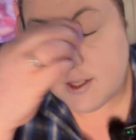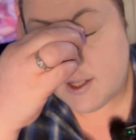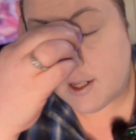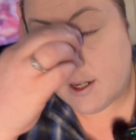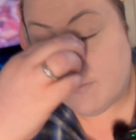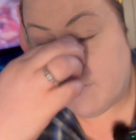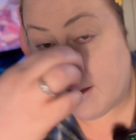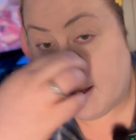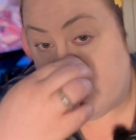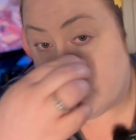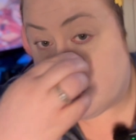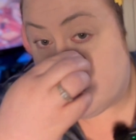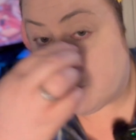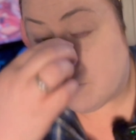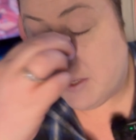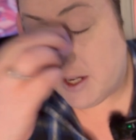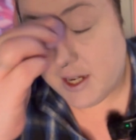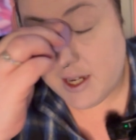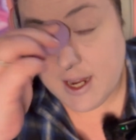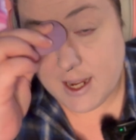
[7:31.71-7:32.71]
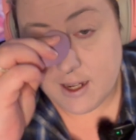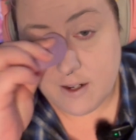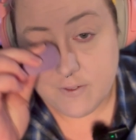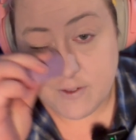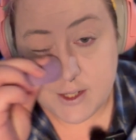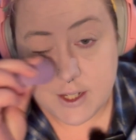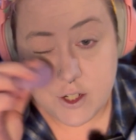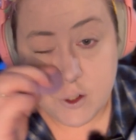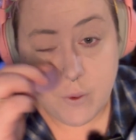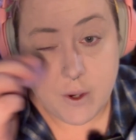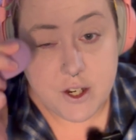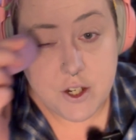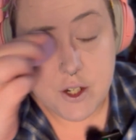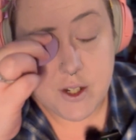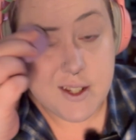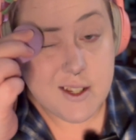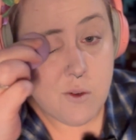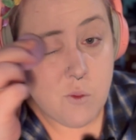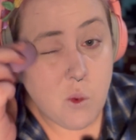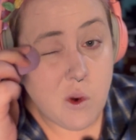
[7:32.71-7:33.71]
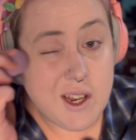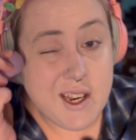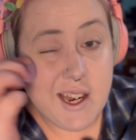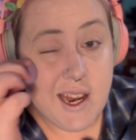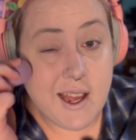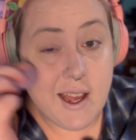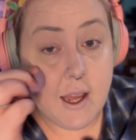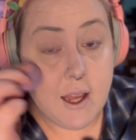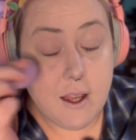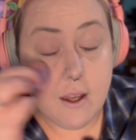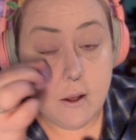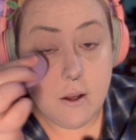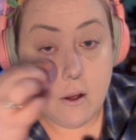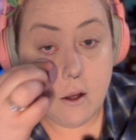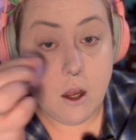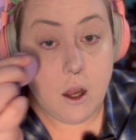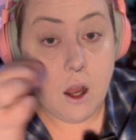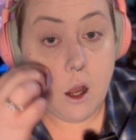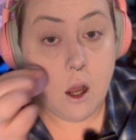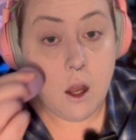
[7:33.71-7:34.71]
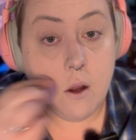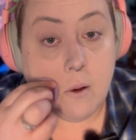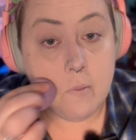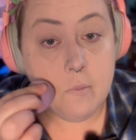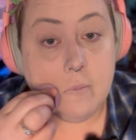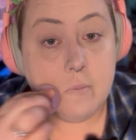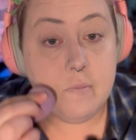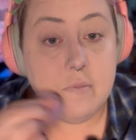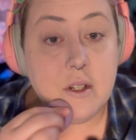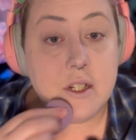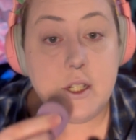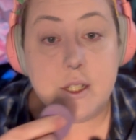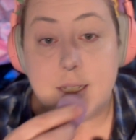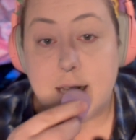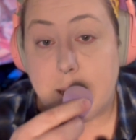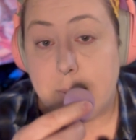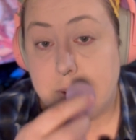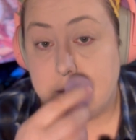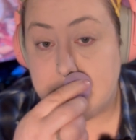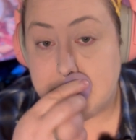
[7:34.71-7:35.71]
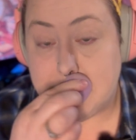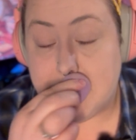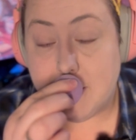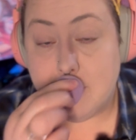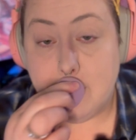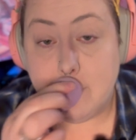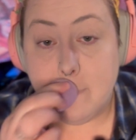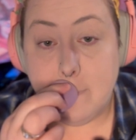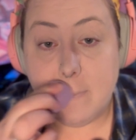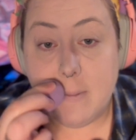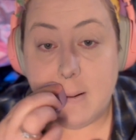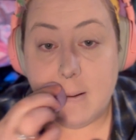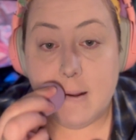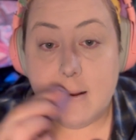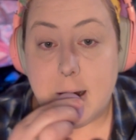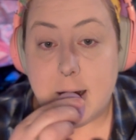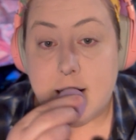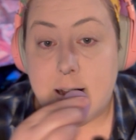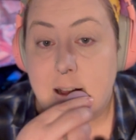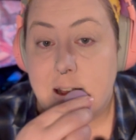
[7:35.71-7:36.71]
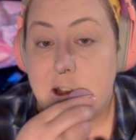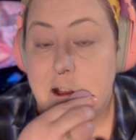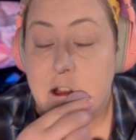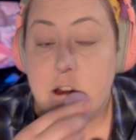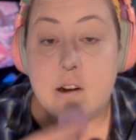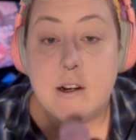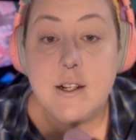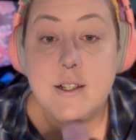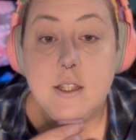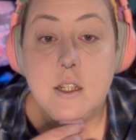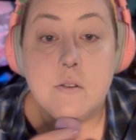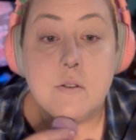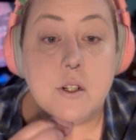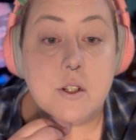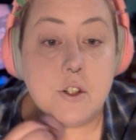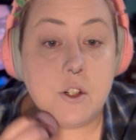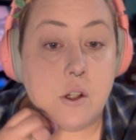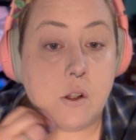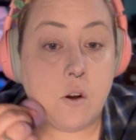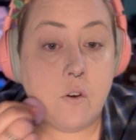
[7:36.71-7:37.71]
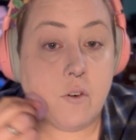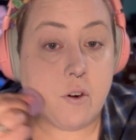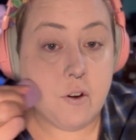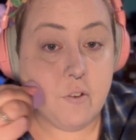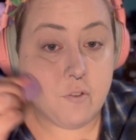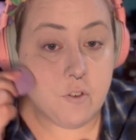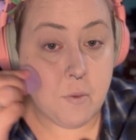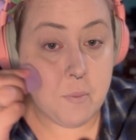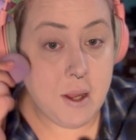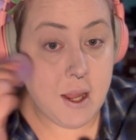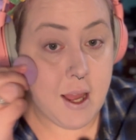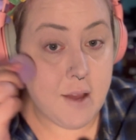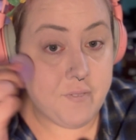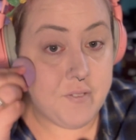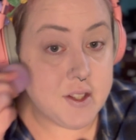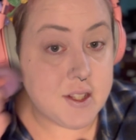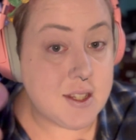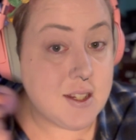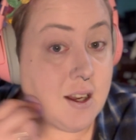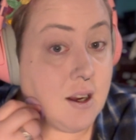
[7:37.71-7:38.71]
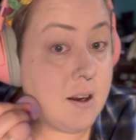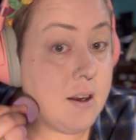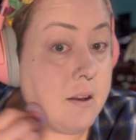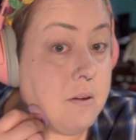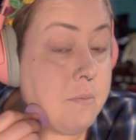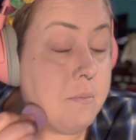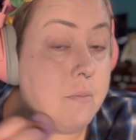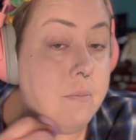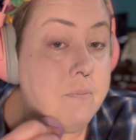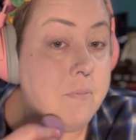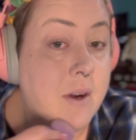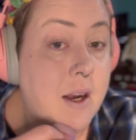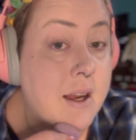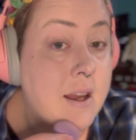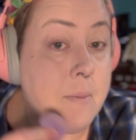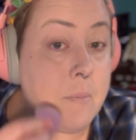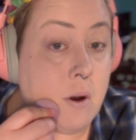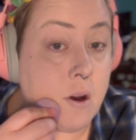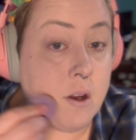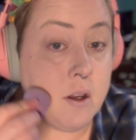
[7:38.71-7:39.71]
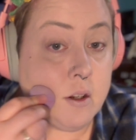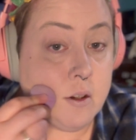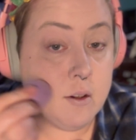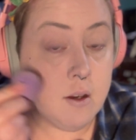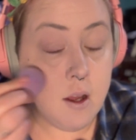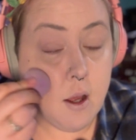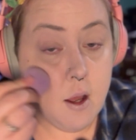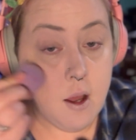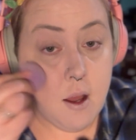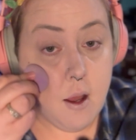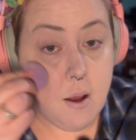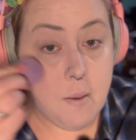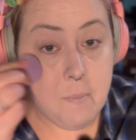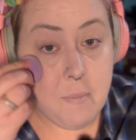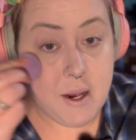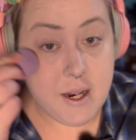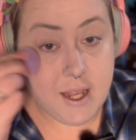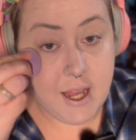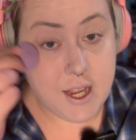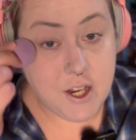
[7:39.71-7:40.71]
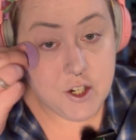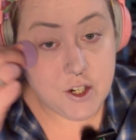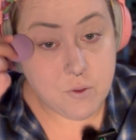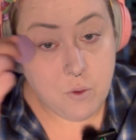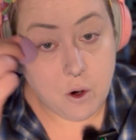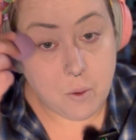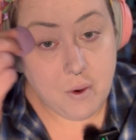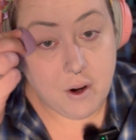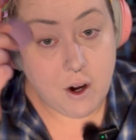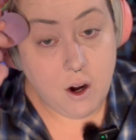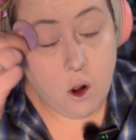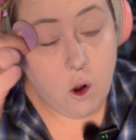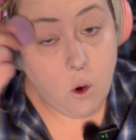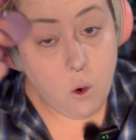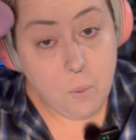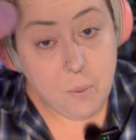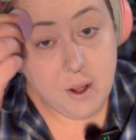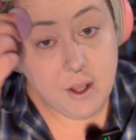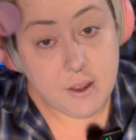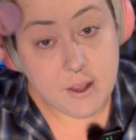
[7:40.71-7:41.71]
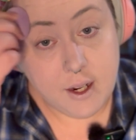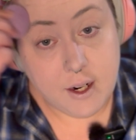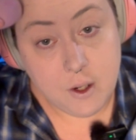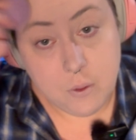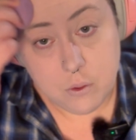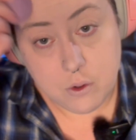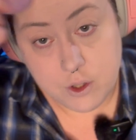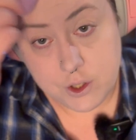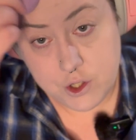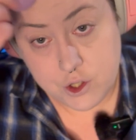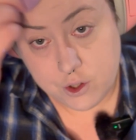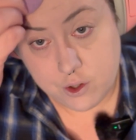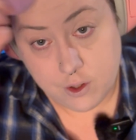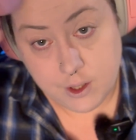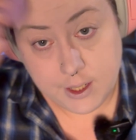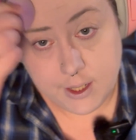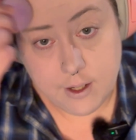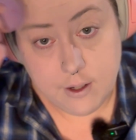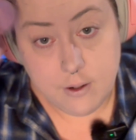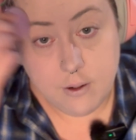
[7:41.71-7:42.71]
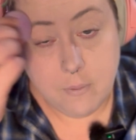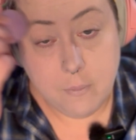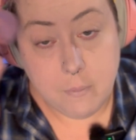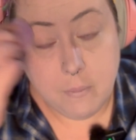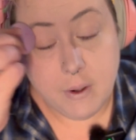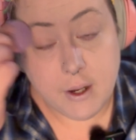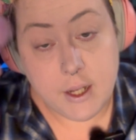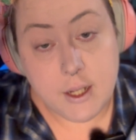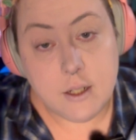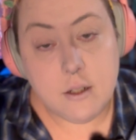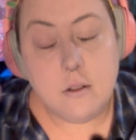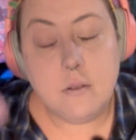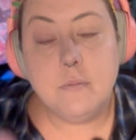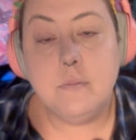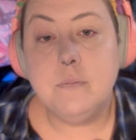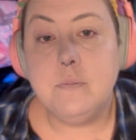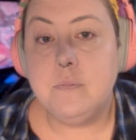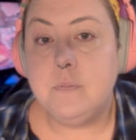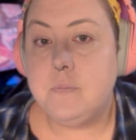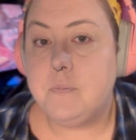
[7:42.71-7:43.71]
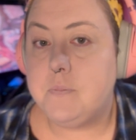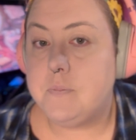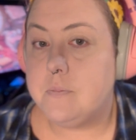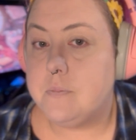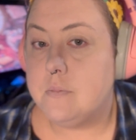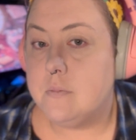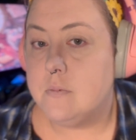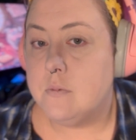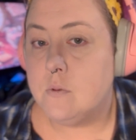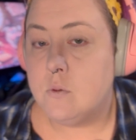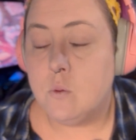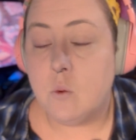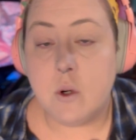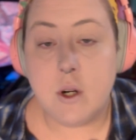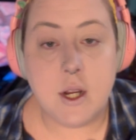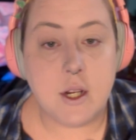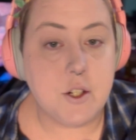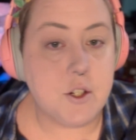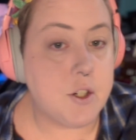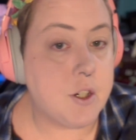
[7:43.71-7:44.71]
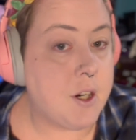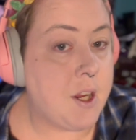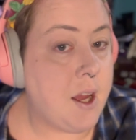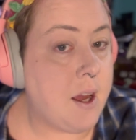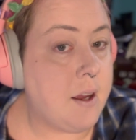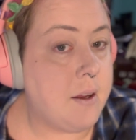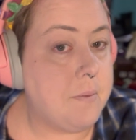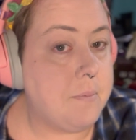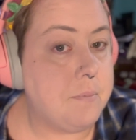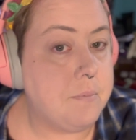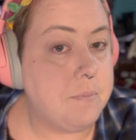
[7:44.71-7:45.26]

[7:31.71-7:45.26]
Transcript: And if I have too many negative situations in one day, it just happens. There is no control over it for me at this time. I am on medication where we're hoping that it will control it, but we're not sure yet.